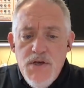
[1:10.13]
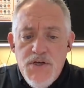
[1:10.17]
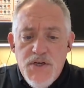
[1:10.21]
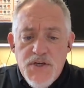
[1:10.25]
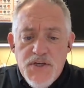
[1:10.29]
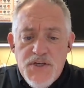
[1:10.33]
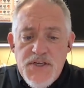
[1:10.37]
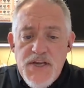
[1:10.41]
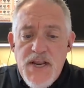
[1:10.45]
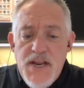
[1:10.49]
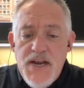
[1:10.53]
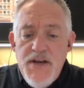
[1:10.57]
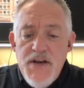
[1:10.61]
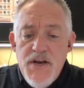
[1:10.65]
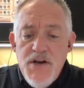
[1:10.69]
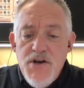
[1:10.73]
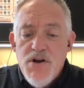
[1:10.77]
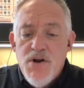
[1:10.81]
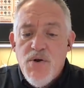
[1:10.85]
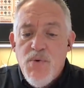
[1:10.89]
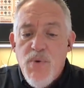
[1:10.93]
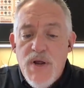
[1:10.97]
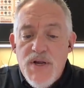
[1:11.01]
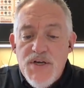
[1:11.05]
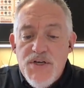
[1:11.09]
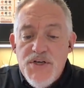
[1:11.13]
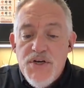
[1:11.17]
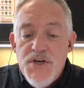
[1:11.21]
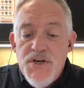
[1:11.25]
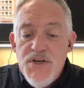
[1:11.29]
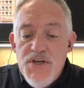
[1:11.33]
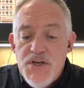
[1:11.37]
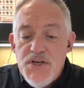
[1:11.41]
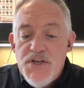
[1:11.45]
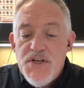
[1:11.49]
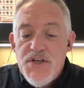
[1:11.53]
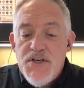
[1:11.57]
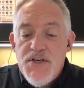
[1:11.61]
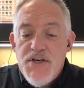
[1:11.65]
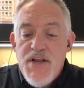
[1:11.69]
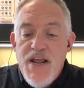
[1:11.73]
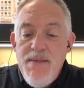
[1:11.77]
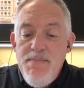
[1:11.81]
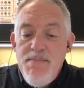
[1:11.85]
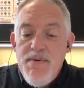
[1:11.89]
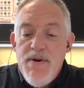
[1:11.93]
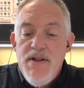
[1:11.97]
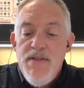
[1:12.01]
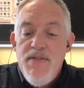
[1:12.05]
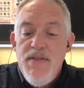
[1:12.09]
To send in your question, just
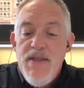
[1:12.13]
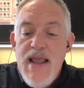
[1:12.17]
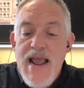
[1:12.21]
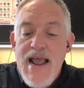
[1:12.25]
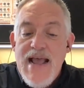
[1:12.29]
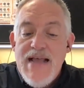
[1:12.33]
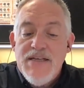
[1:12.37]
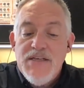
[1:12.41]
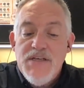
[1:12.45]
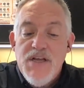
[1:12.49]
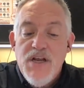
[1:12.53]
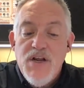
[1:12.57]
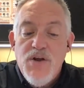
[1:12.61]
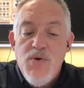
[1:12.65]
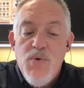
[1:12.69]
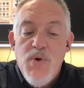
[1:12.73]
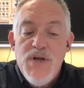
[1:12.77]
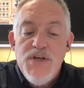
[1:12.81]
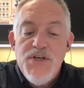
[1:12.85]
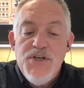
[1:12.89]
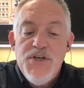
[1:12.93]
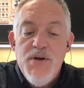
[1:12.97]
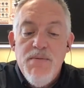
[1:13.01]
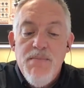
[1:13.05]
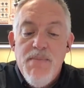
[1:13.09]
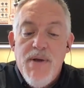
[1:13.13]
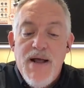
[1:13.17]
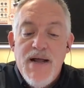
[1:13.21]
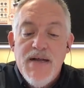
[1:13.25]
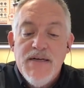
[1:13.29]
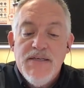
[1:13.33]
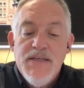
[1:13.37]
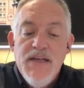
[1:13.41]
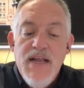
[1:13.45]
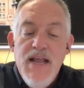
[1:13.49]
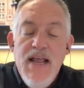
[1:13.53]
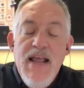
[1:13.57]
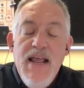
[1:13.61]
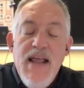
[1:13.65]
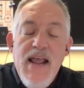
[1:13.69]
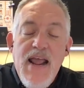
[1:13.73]
type it in the Ask a Question box